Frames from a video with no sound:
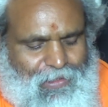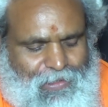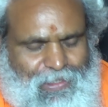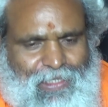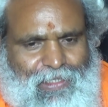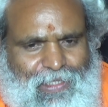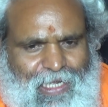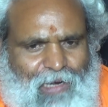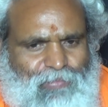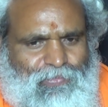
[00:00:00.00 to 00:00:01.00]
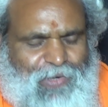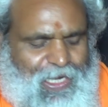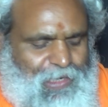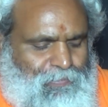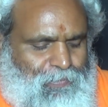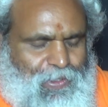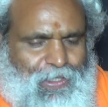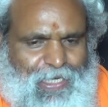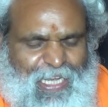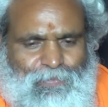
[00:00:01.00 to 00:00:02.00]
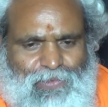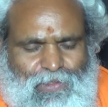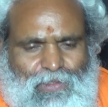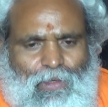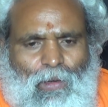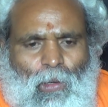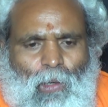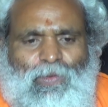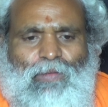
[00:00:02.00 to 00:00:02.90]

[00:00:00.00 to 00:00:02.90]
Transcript: that there are 5 types of